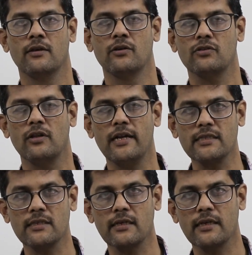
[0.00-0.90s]
So
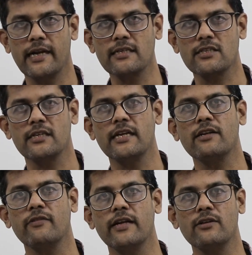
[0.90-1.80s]
let's get
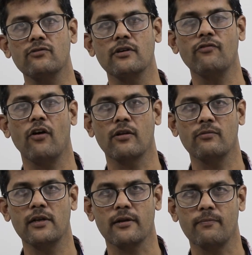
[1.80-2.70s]
straightway to the
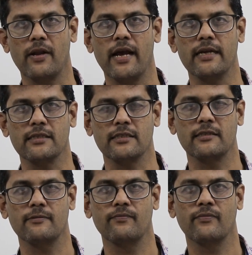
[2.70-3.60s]
formal replies.